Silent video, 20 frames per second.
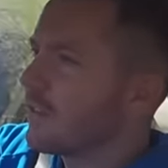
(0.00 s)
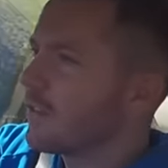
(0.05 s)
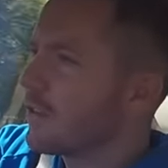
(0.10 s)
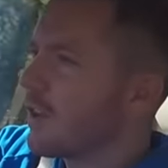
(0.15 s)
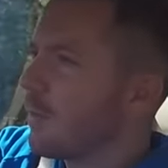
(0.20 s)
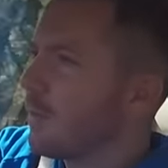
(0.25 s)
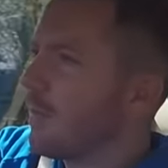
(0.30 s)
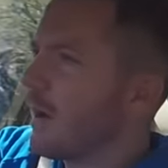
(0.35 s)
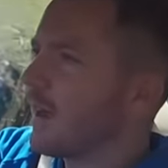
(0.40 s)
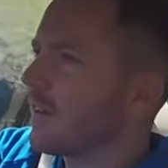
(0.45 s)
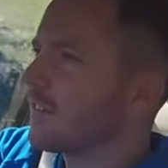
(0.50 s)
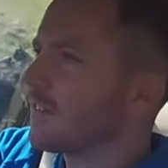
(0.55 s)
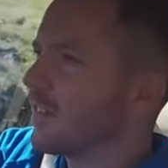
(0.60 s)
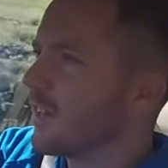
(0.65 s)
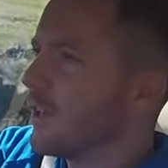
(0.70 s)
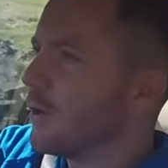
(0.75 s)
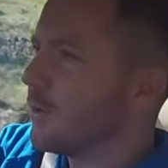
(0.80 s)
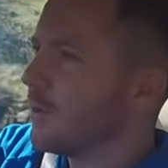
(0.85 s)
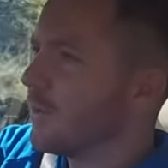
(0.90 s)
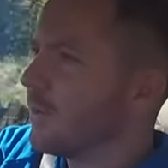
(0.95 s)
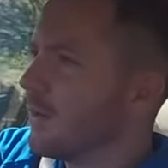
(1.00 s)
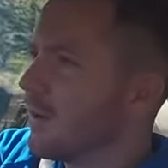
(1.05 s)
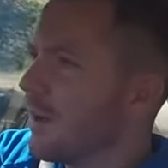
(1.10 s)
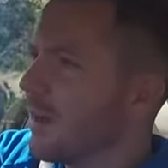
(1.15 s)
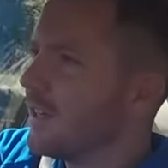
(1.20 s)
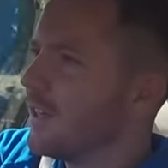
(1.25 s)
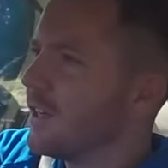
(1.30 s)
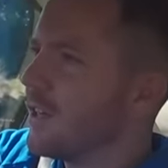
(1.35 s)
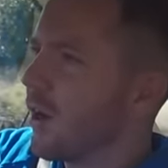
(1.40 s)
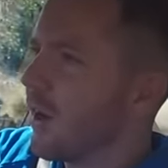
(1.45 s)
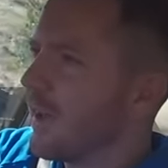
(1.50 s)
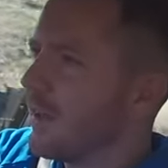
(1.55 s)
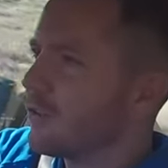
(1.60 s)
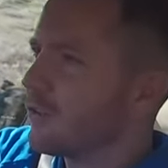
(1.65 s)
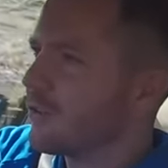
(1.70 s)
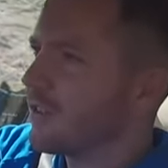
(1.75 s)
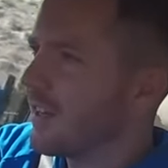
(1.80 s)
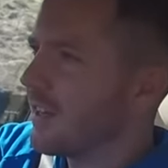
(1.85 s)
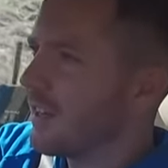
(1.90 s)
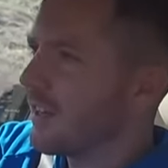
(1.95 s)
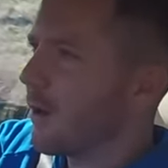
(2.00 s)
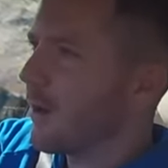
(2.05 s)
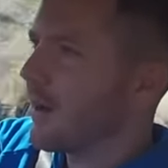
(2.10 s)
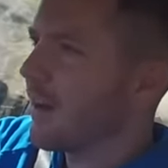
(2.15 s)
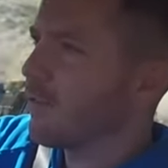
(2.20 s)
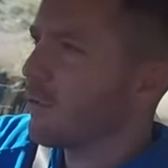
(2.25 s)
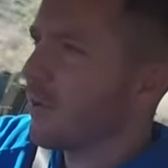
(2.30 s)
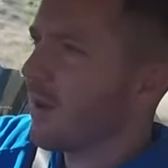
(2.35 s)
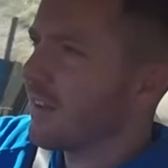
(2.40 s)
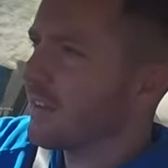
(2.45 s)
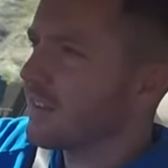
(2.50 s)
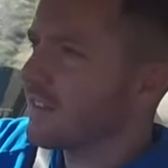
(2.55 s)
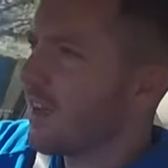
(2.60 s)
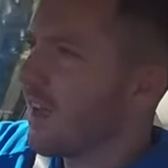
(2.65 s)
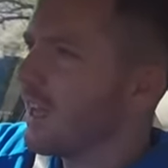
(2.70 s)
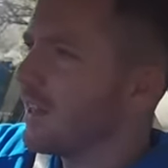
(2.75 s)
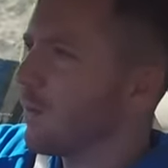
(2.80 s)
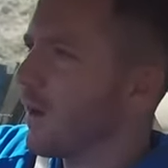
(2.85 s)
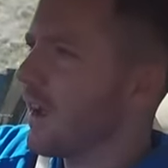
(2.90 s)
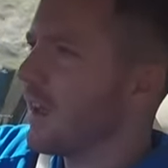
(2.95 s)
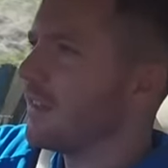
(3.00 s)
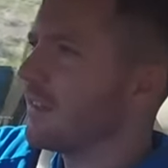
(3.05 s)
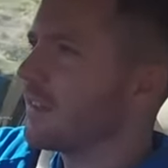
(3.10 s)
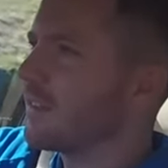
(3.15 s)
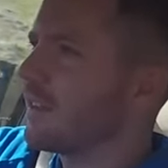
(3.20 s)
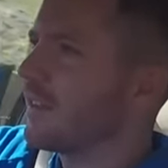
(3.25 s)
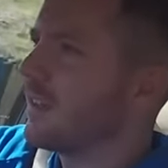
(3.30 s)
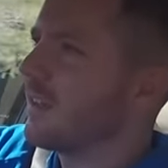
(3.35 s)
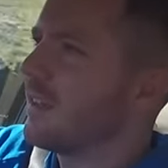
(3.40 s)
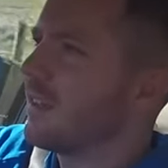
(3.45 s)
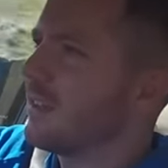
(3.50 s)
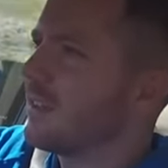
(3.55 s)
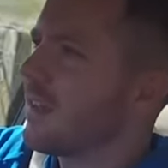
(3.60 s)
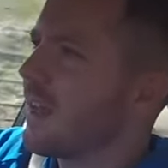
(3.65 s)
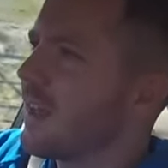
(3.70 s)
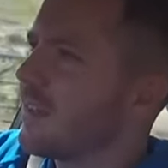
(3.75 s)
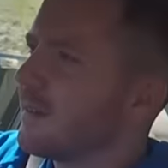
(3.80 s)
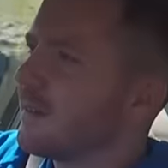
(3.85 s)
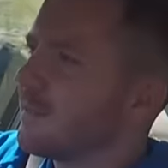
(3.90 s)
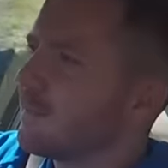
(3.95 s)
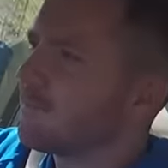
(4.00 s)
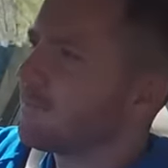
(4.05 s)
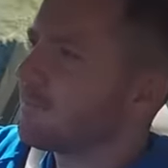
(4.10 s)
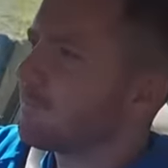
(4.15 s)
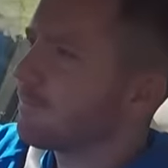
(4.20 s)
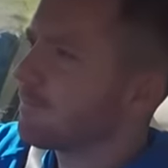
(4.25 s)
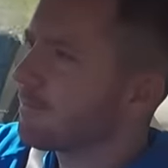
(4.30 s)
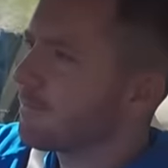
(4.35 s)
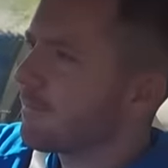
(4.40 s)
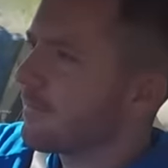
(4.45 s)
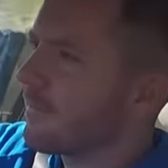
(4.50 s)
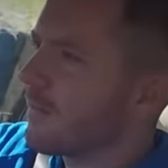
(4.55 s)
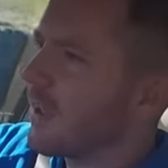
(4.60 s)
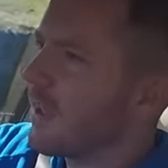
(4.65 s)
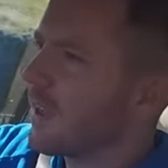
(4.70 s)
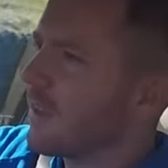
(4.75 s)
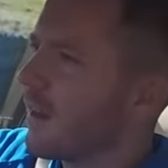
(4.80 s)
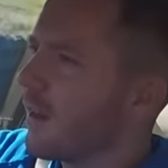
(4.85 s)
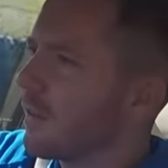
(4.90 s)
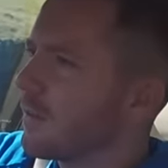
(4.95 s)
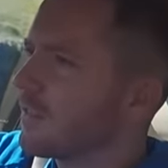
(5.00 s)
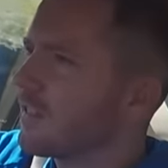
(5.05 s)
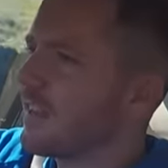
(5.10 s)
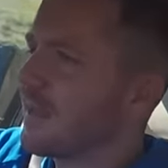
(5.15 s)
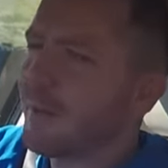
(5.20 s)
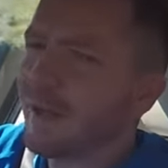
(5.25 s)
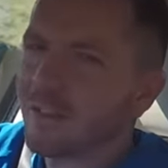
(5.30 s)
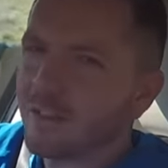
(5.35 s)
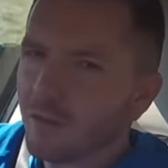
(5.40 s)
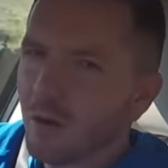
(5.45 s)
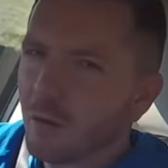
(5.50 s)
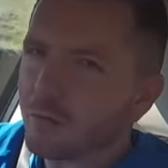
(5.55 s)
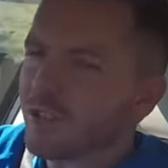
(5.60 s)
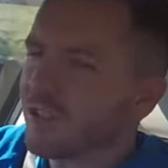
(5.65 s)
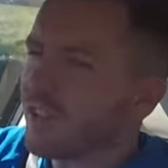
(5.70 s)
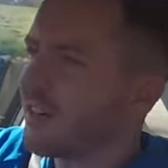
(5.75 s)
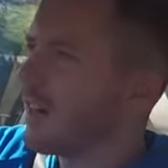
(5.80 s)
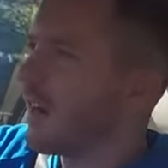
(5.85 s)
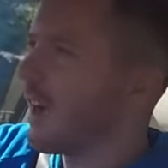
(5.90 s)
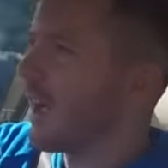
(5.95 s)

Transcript: compact saloon and you're not interested in going everywhere sideways, then I can't see a better option than an I